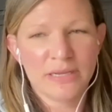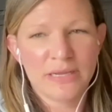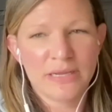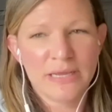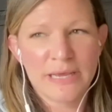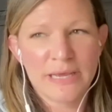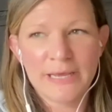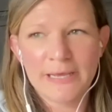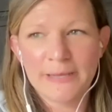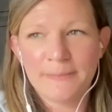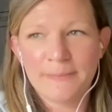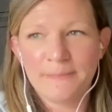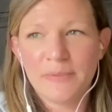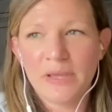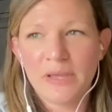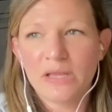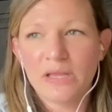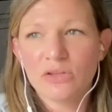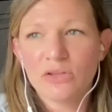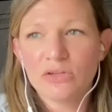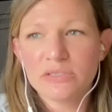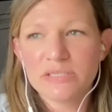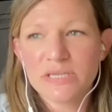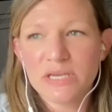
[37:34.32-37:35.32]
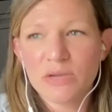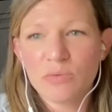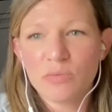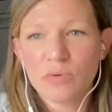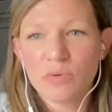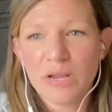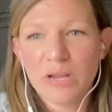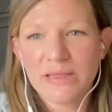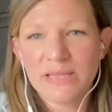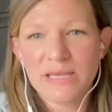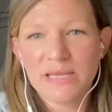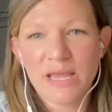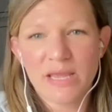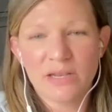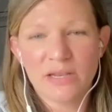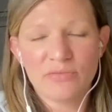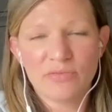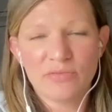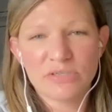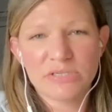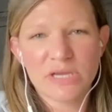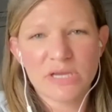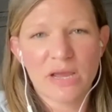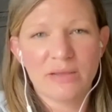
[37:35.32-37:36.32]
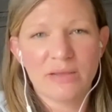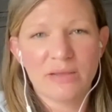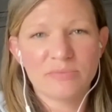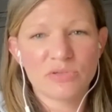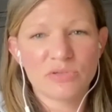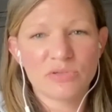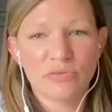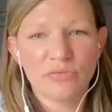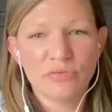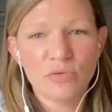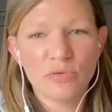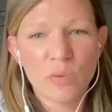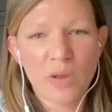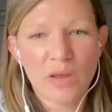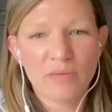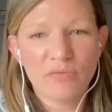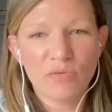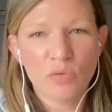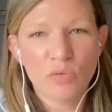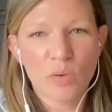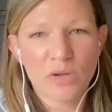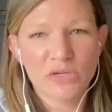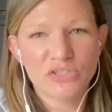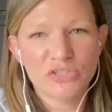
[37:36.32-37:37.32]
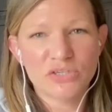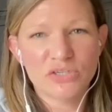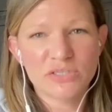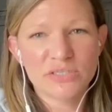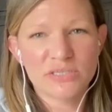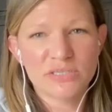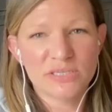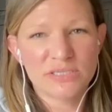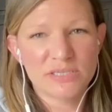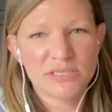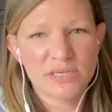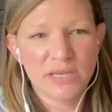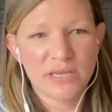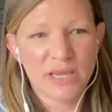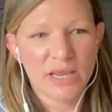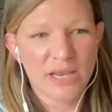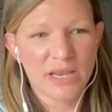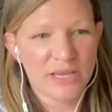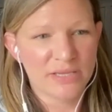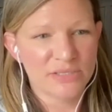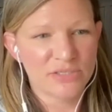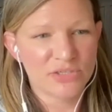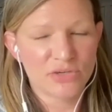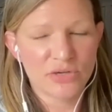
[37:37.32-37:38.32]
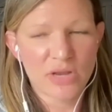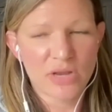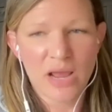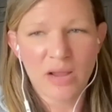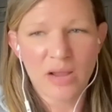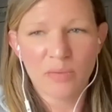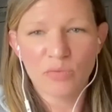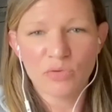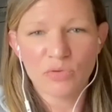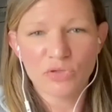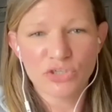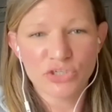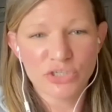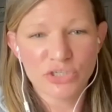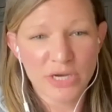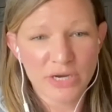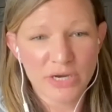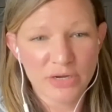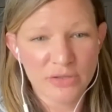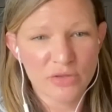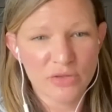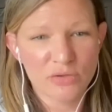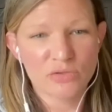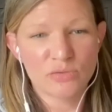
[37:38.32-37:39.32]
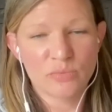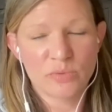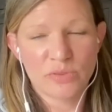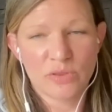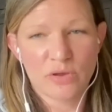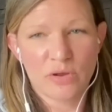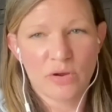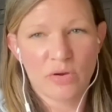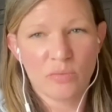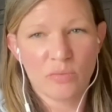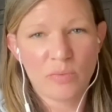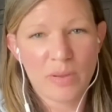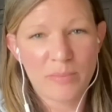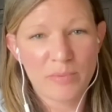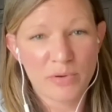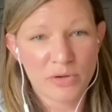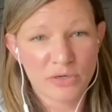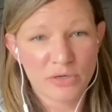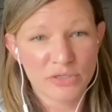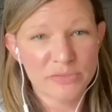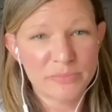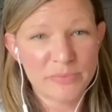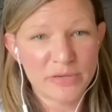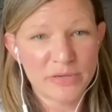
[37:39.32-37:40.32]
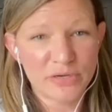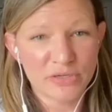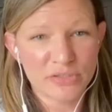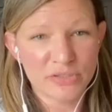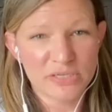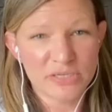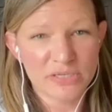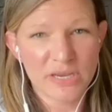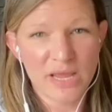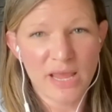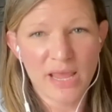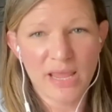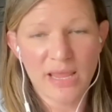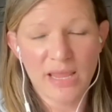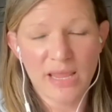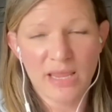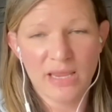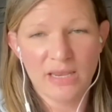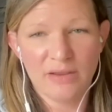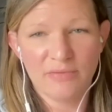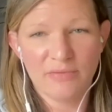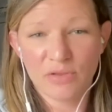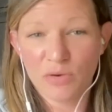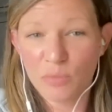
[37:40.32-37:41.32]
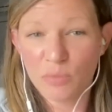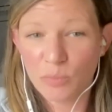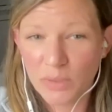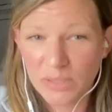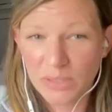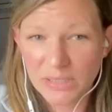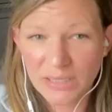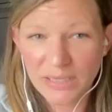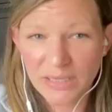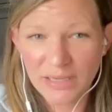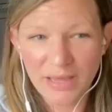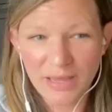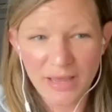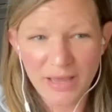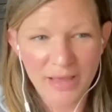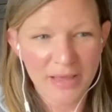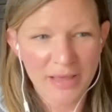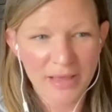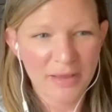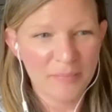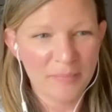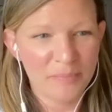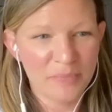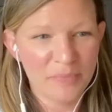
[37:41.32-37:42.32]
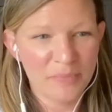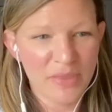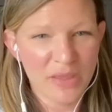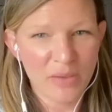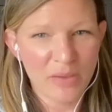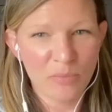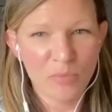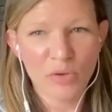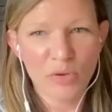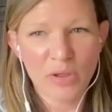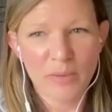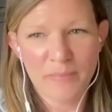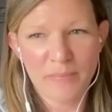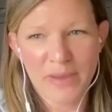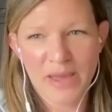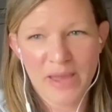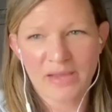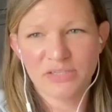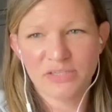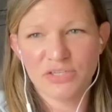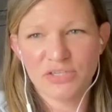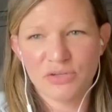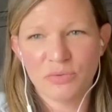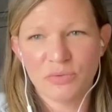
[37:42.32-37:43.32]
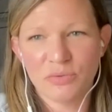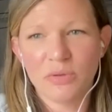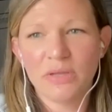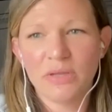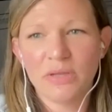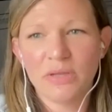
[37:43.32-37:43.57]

It looks like we're at the end of our time. So if you have questions that didn't get answered, I will share those with our webinar speakers today. And if they're willing, they will get back to you.